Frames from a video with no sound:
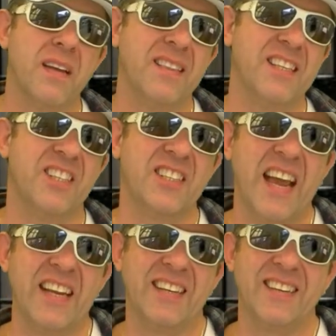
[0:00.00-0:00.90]
in the
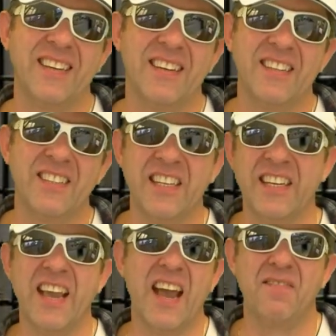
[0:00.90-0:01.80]
state said,
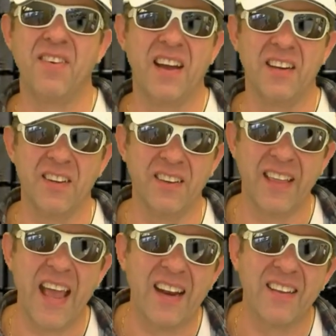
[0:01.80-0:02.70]
you can't fucking do
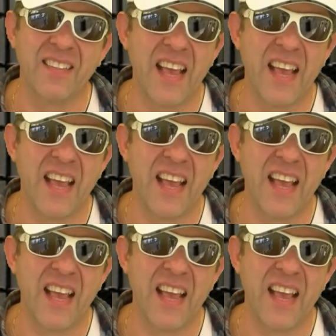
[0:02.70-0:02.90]
that.